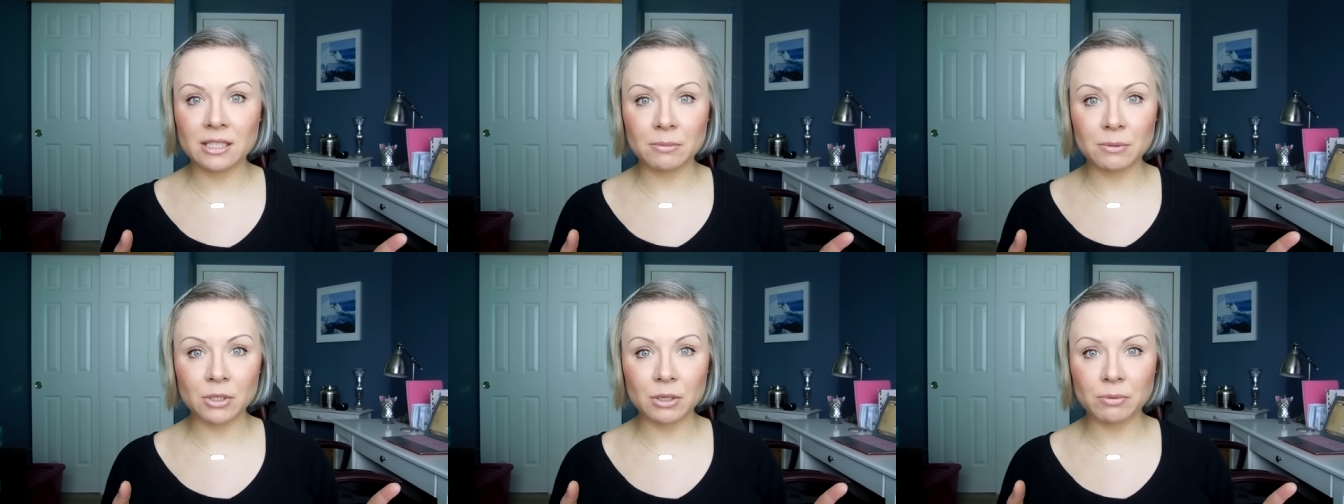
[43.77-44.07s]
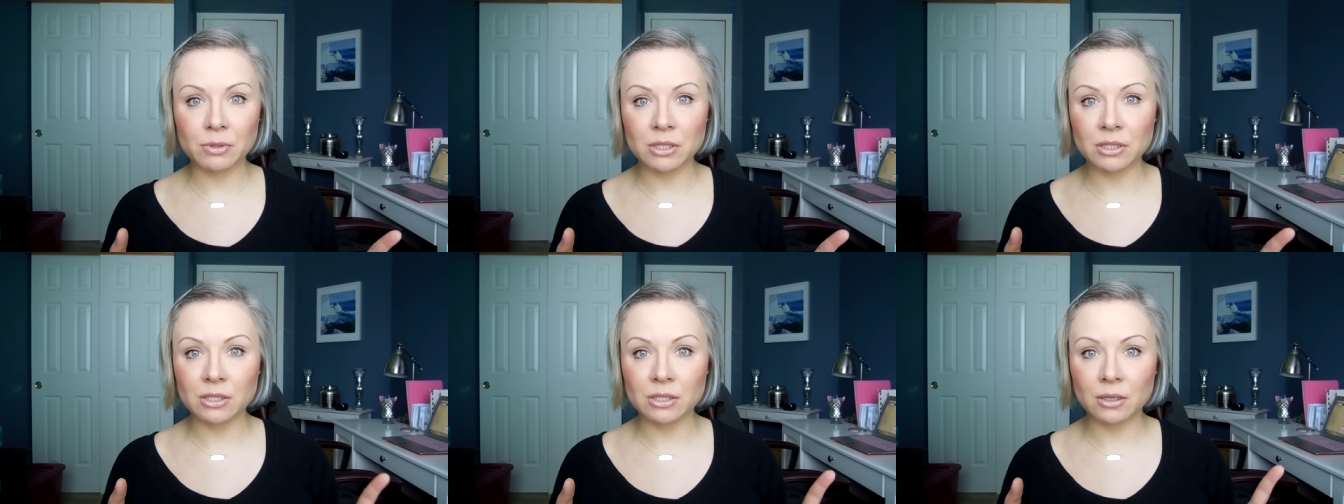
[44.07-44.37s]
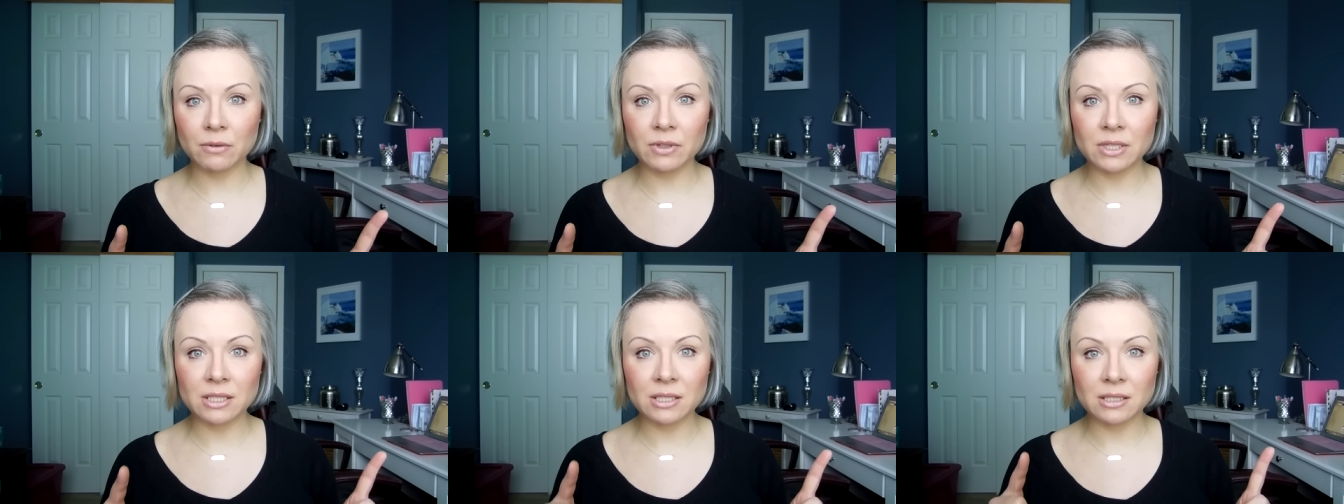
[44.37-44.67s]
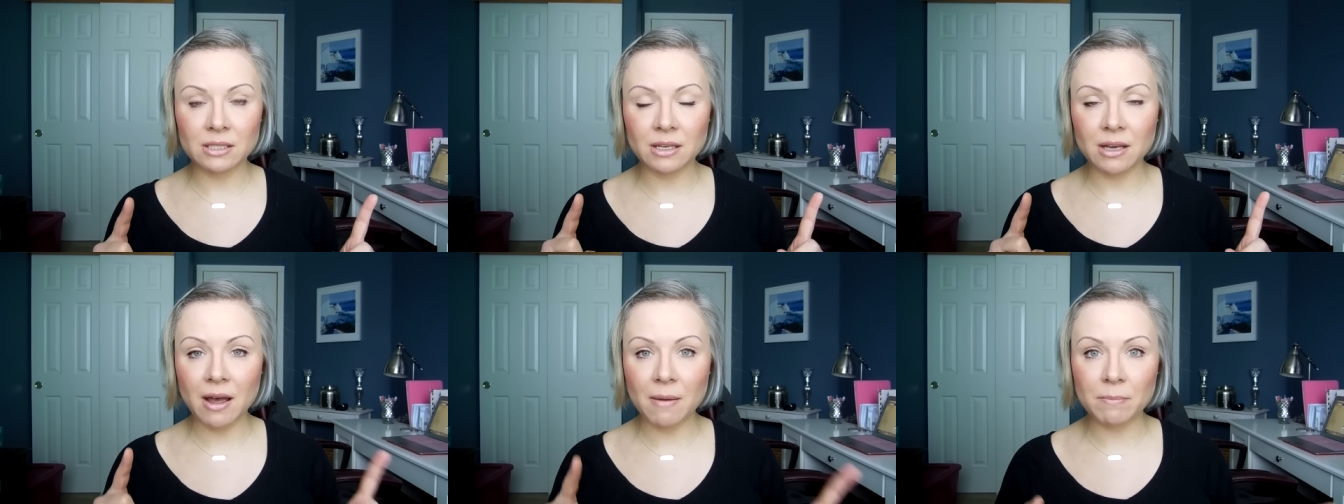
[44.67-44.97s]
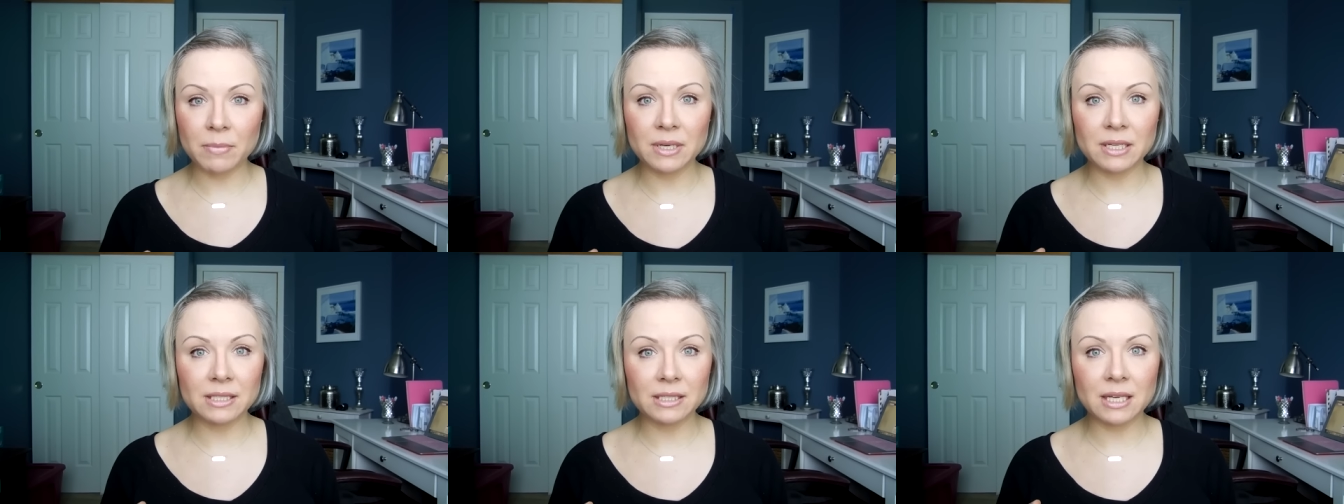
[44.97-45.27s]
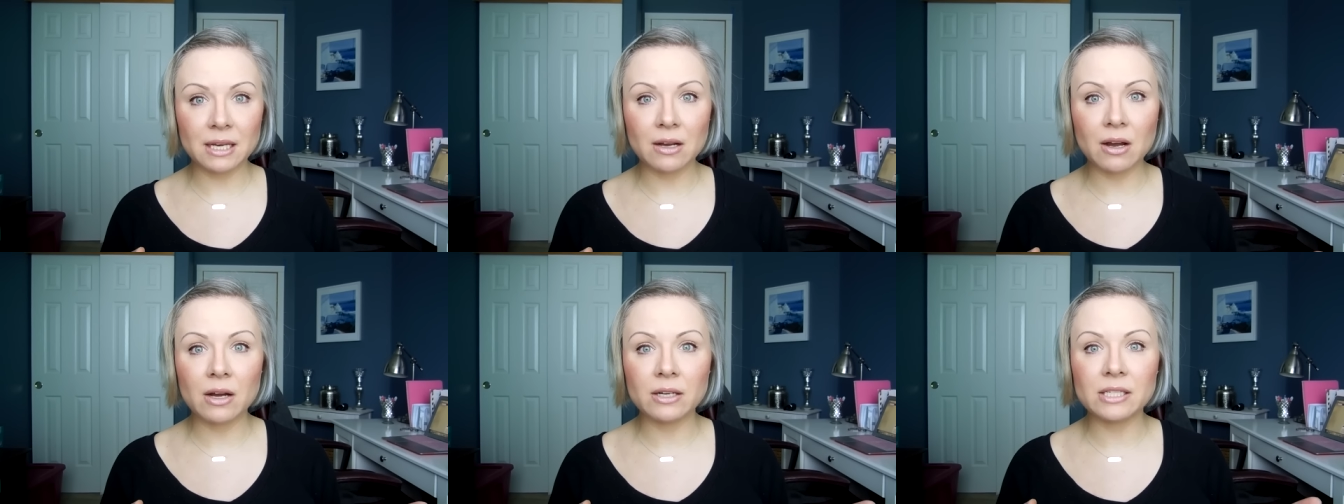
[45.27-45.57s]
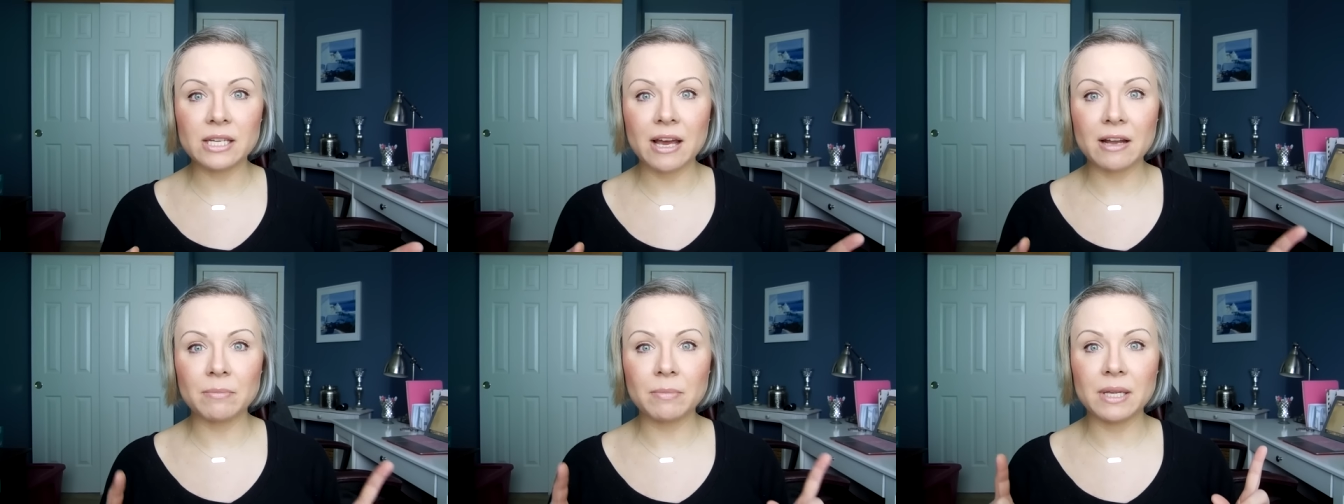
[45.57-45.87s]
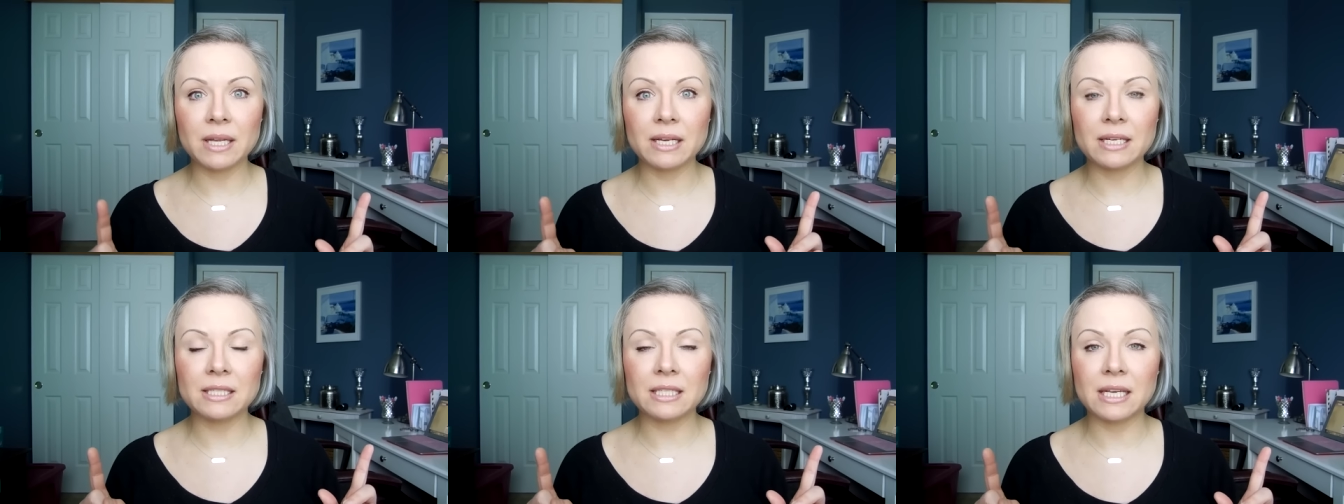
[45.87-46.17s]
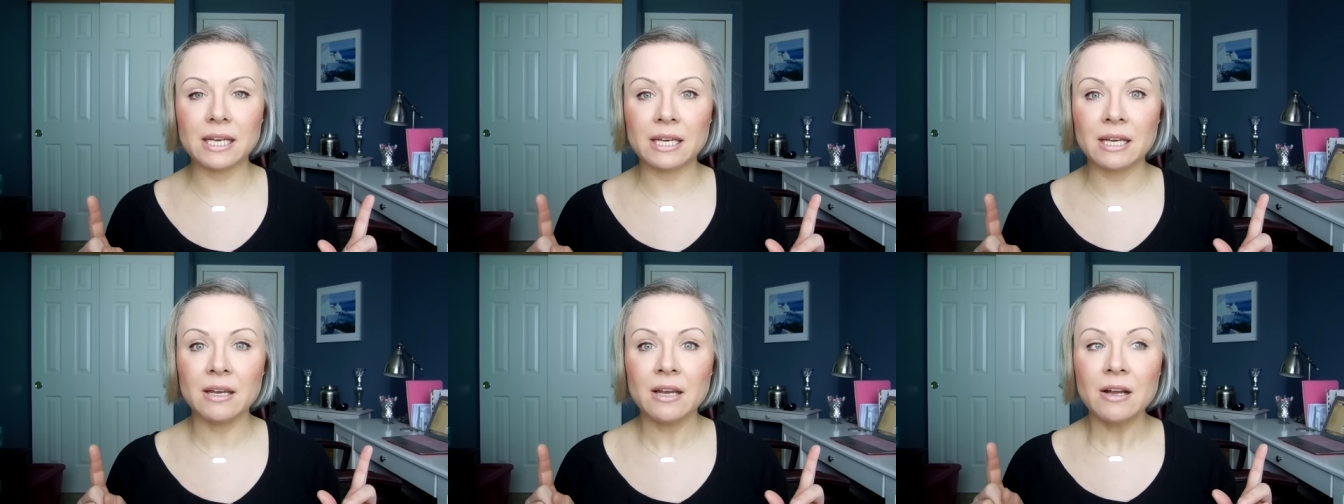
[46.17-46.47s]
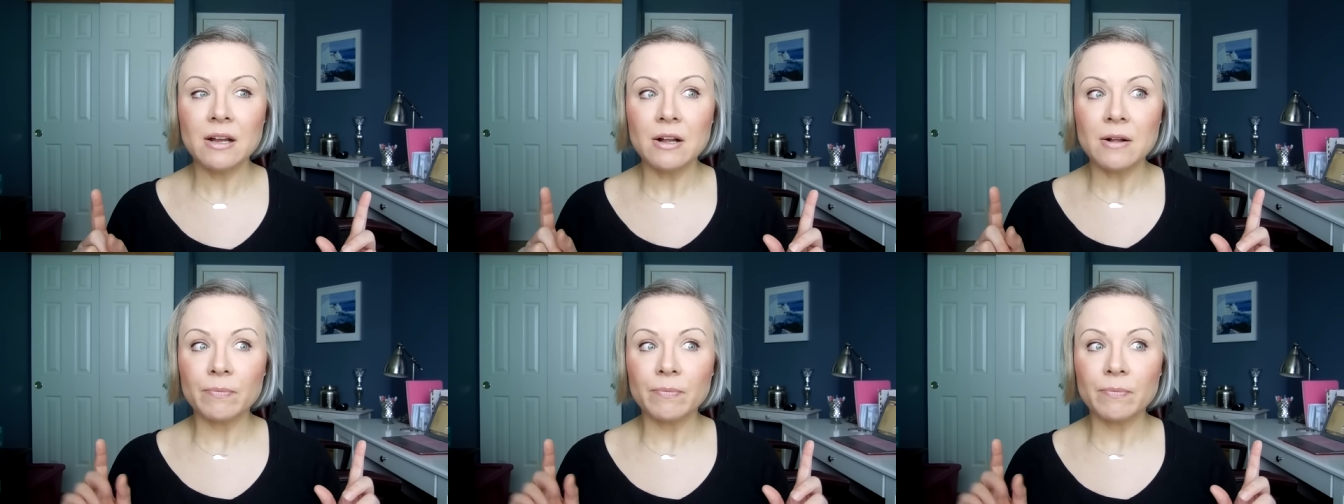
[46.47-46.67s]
subscription service companies that contact me because, like,